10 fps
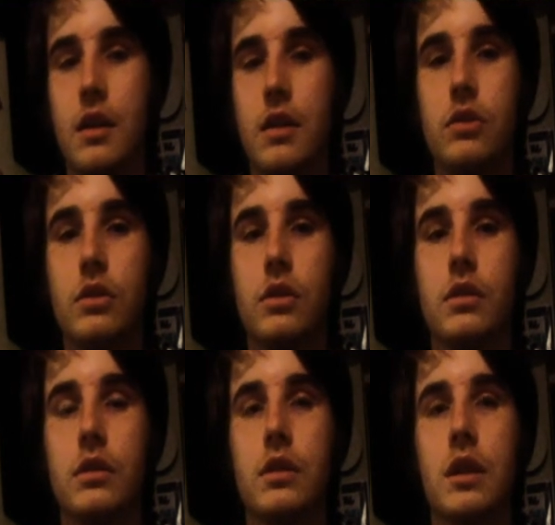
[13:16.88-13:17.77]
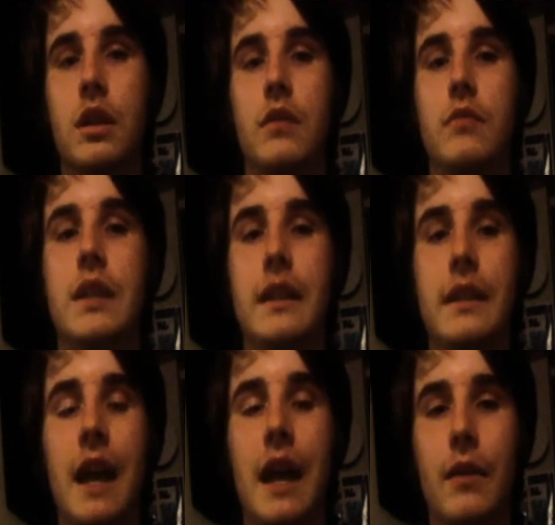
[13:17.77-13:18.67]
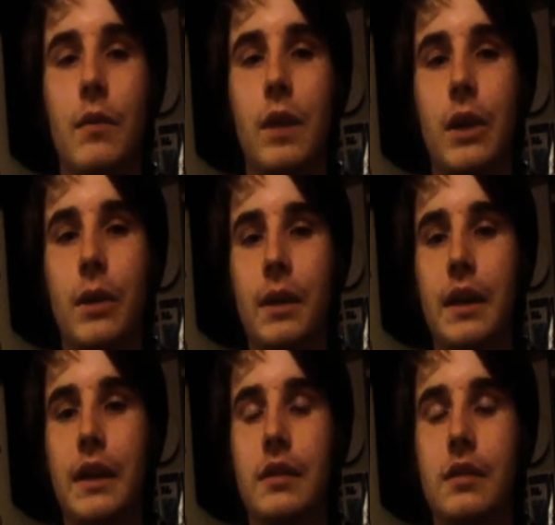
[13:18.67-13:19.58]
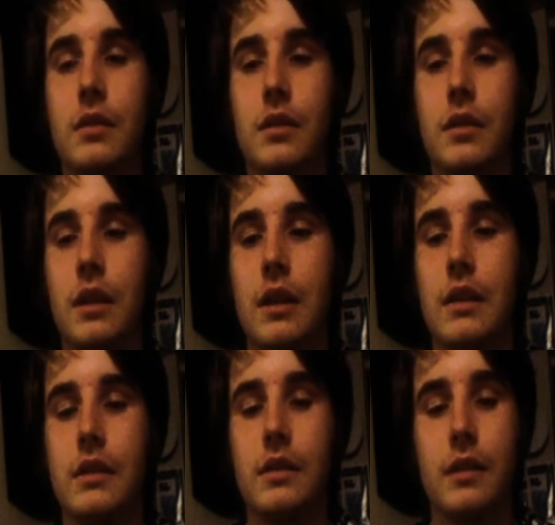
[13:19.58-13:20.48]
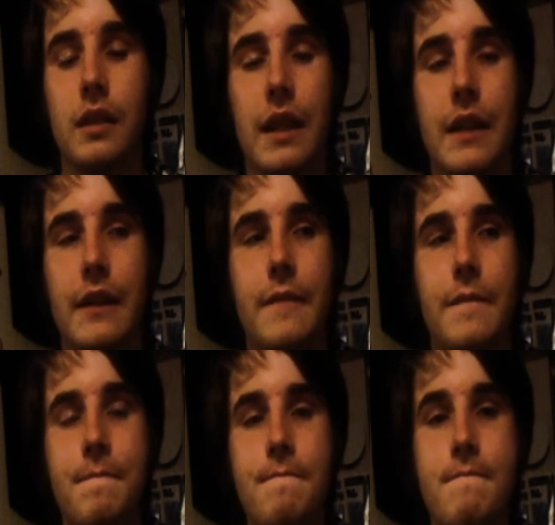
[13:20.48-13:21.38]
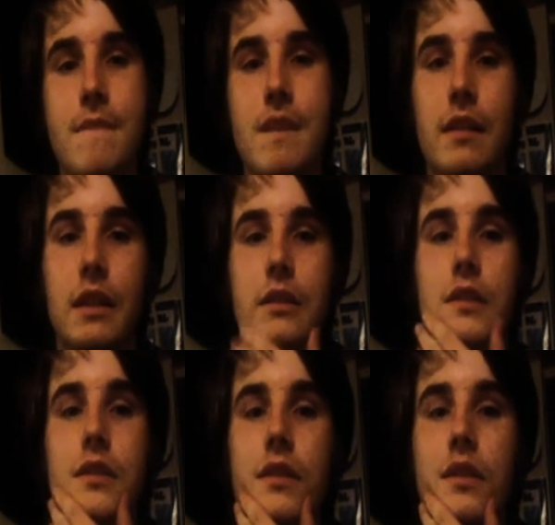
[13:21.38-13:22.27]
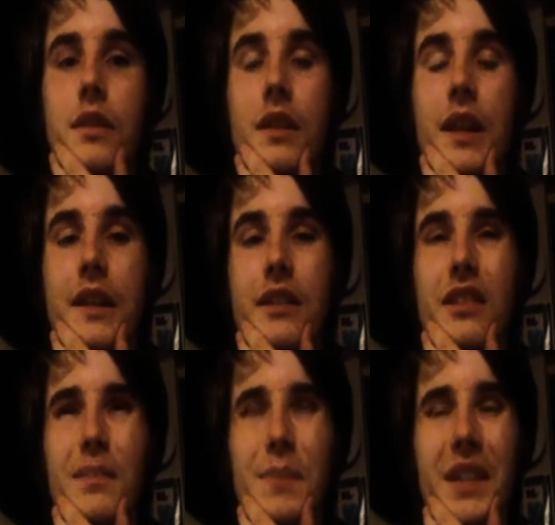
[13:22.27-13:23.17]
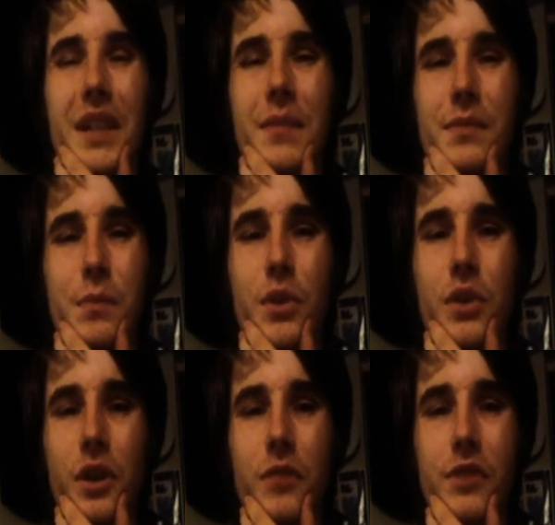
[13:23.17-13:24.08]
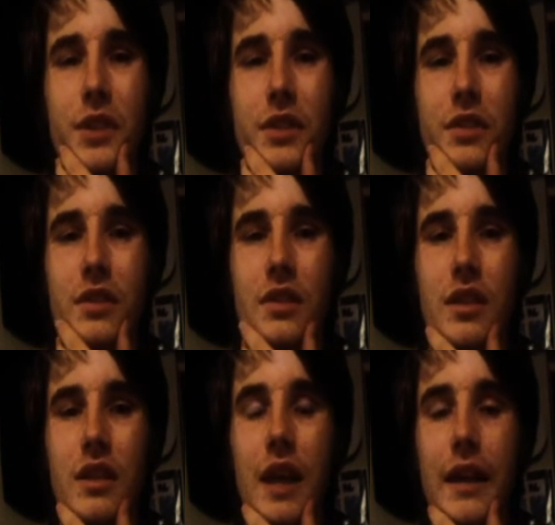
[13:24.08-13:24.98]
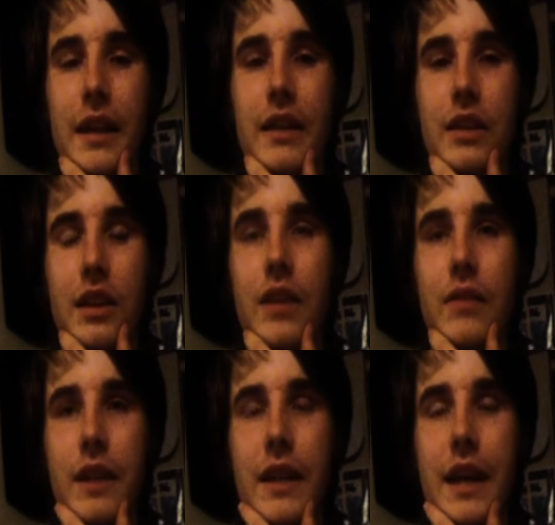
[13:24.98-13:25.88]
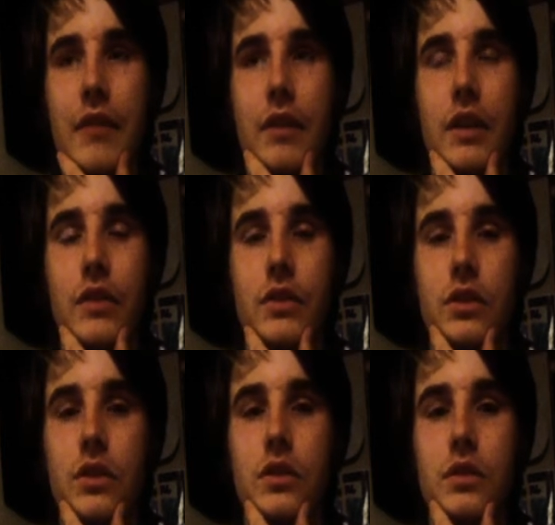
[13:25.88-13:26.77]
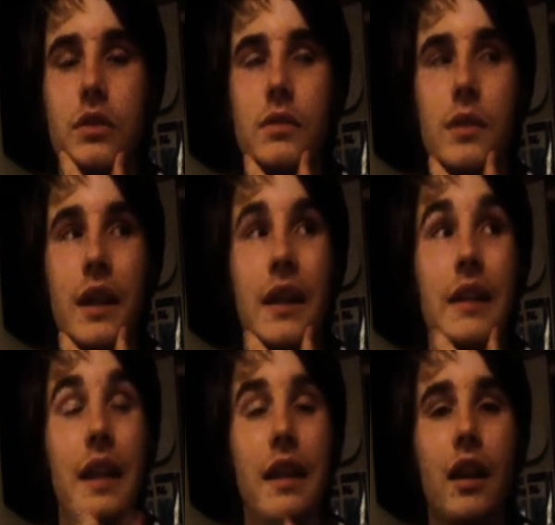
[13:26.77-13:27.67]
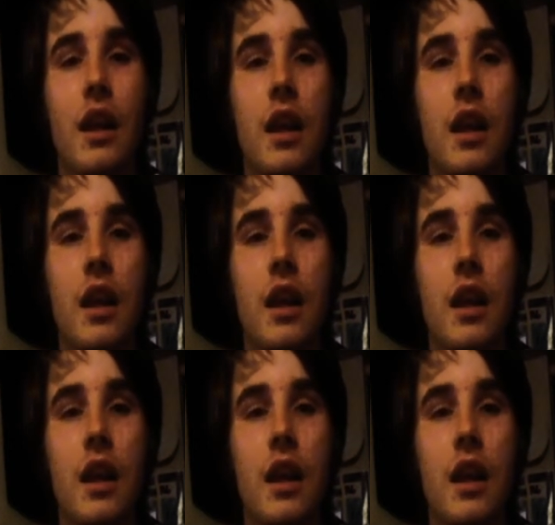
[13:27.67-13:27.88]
songs aren't really that well placed, and then it just becomes more obvious that they didn't really have enough songs. And then